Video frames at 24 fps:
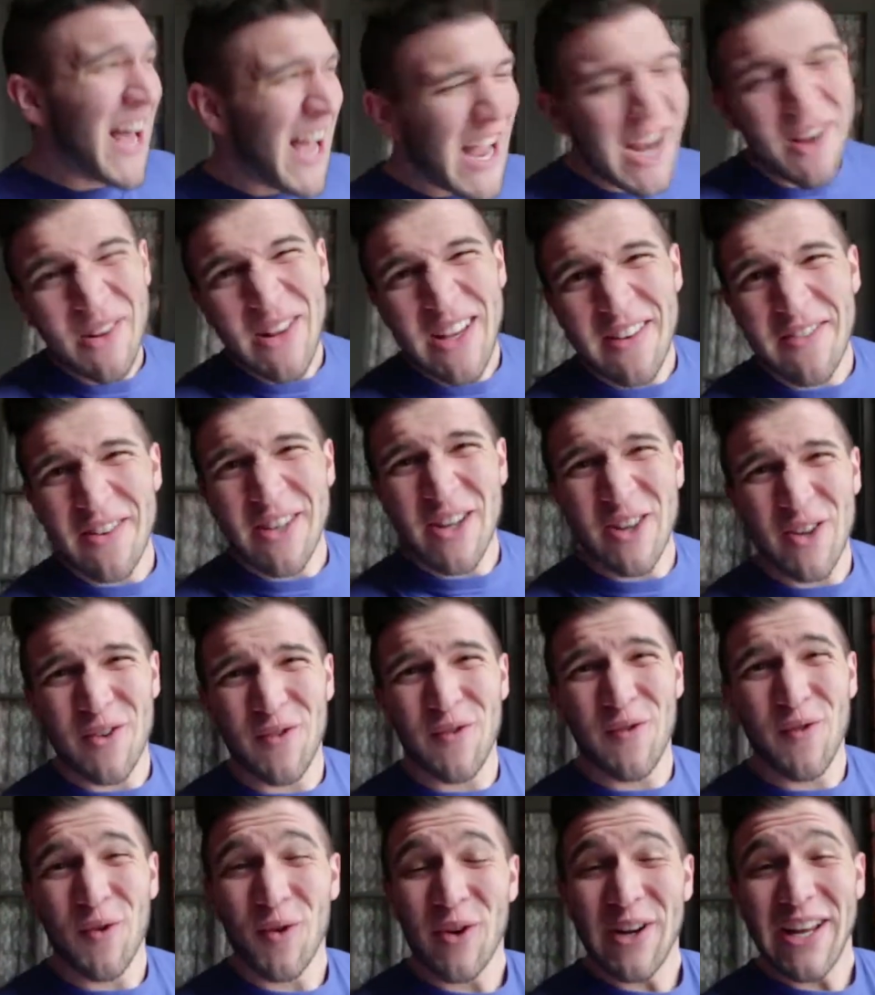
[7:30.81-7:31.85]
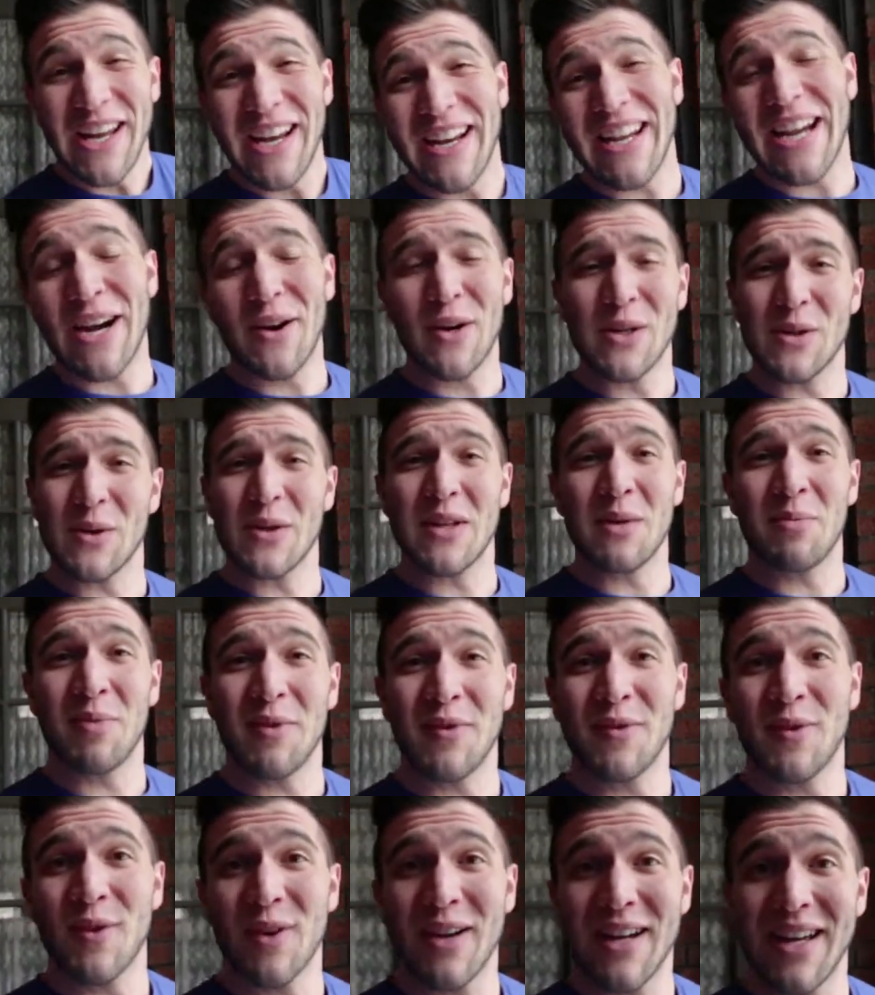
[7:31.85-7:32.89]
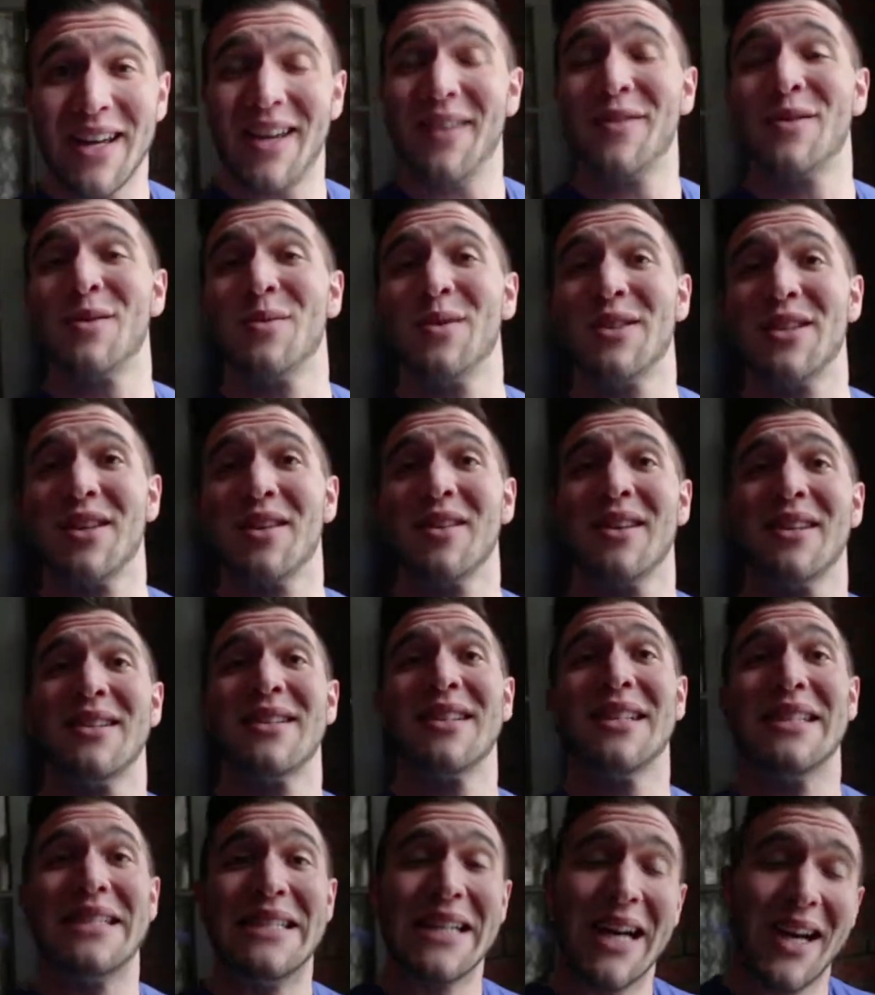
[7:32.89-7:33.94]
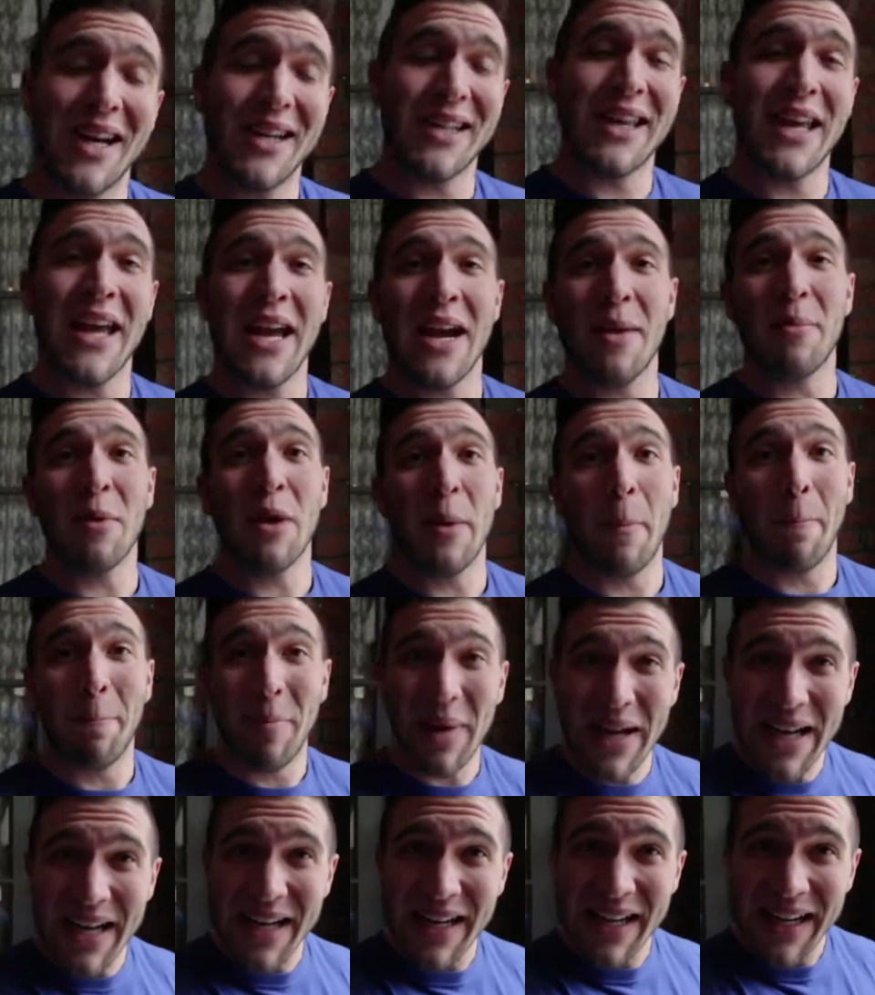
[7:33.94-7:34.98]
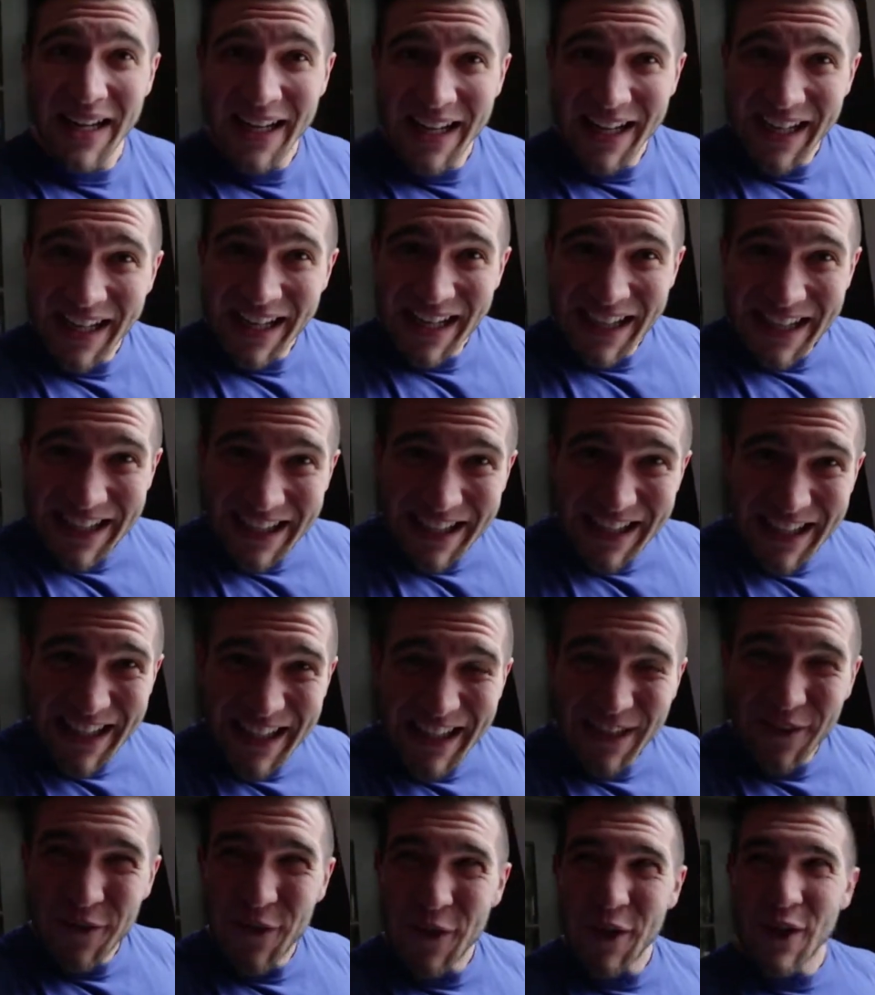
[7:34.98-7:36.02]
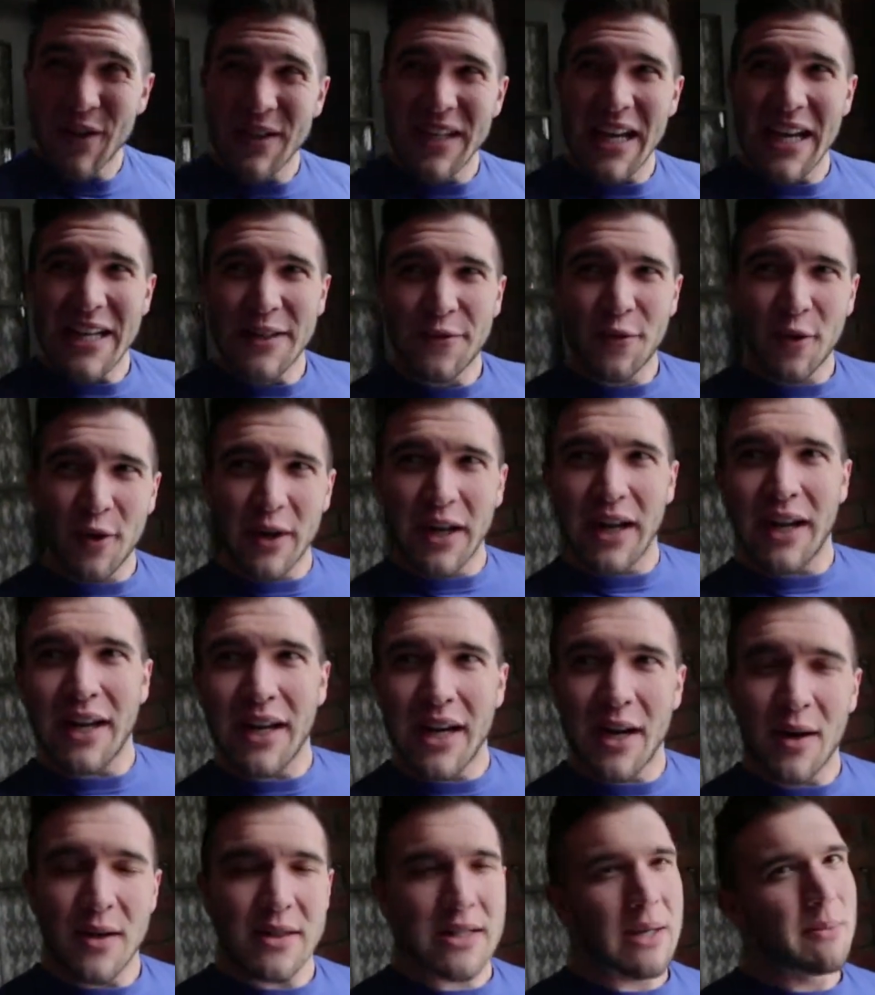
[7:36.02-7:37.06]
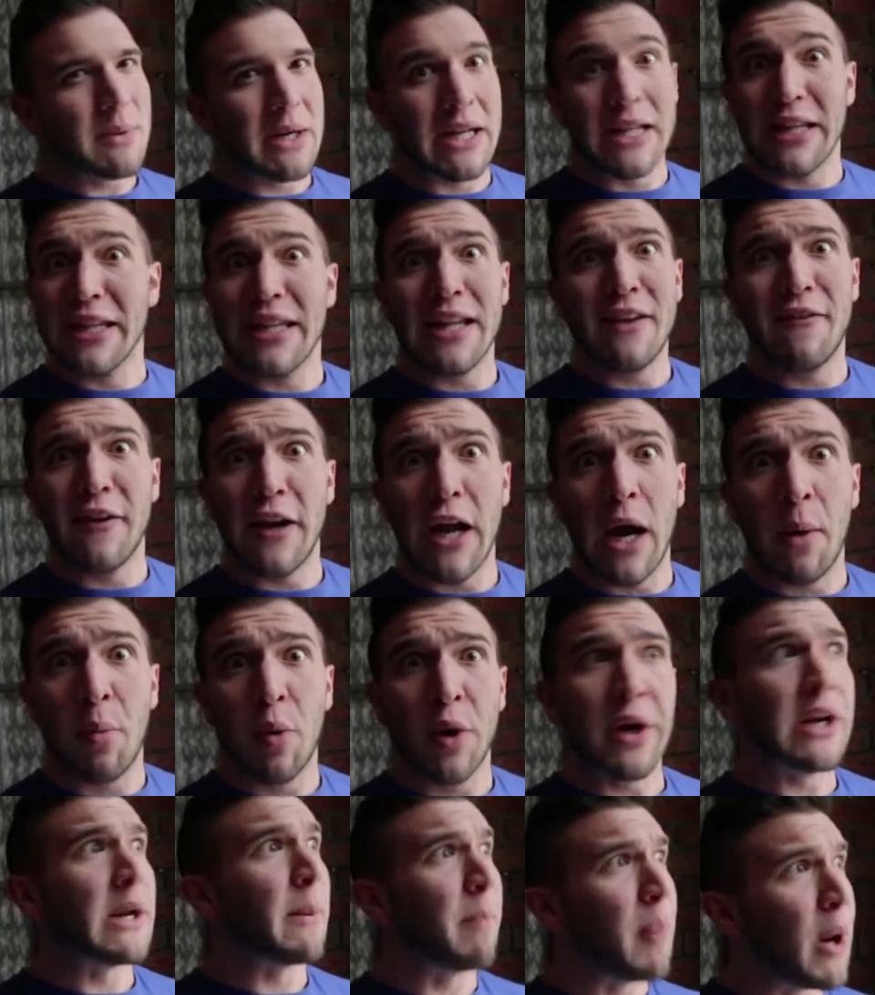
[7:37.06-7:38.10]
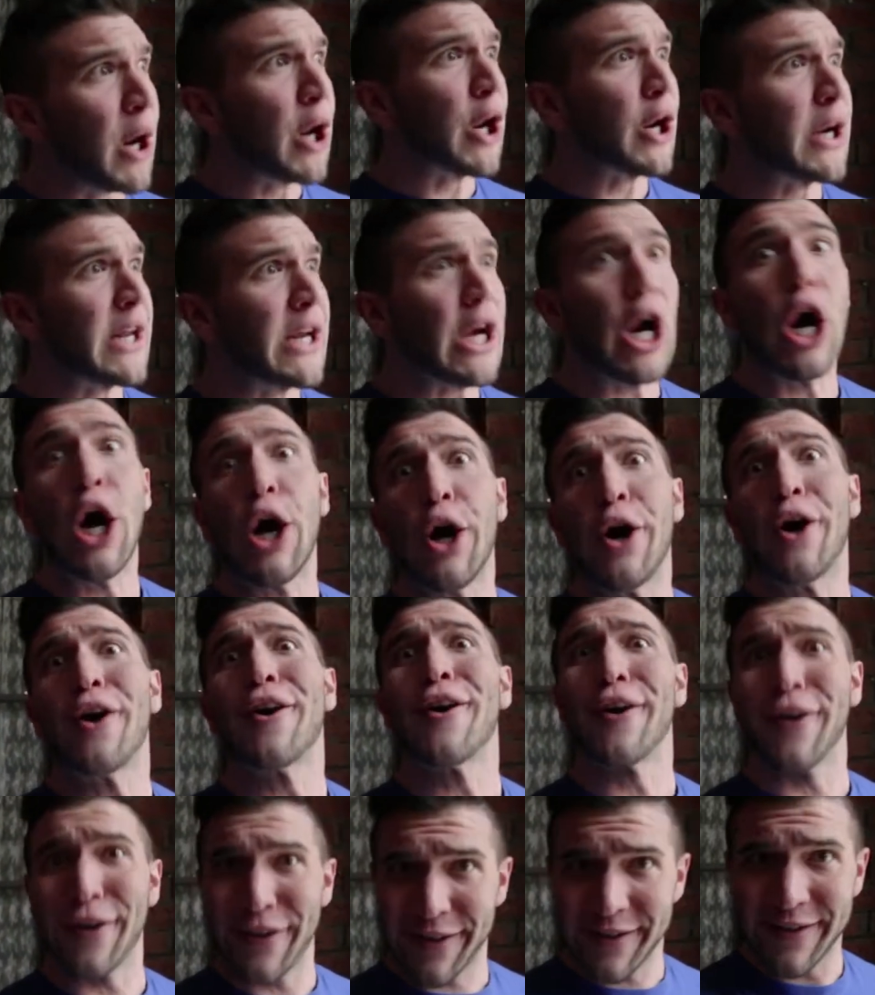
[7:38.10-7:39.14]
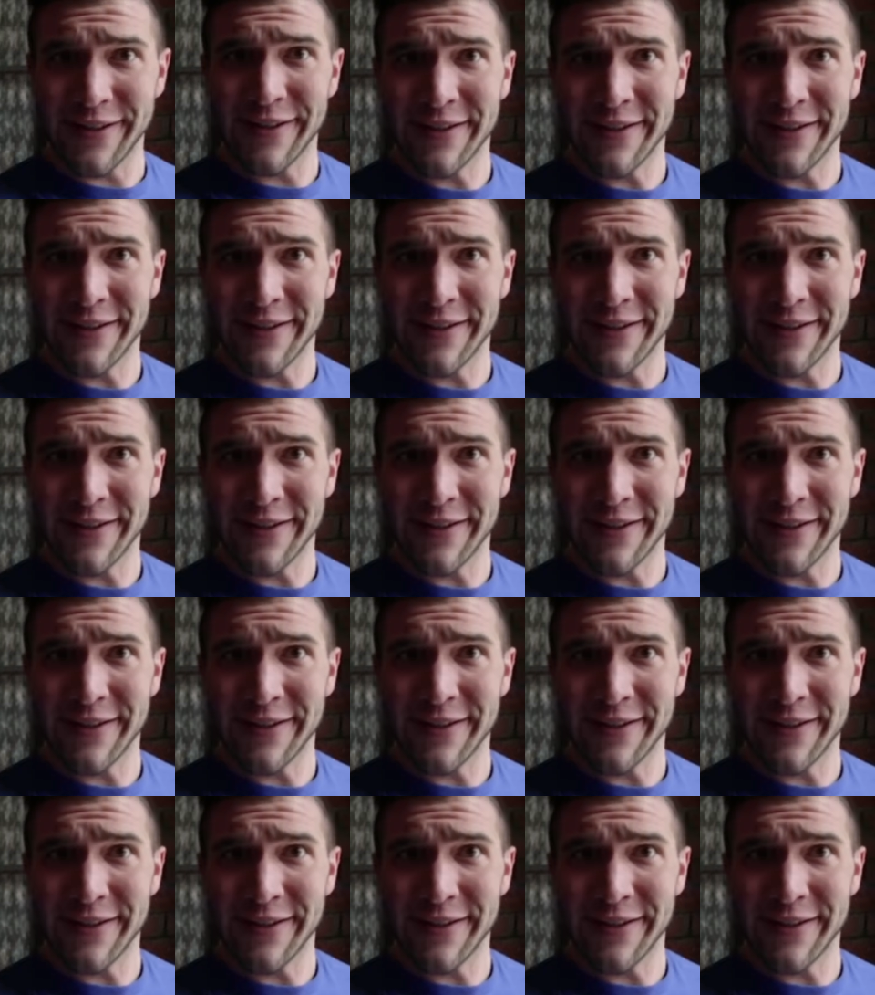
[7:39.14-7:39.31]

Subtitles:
I only have another 48 hours with it before I have to return it to dot camera, but for those last 48 hours, I'm gonna live it up. We're gonna party hard.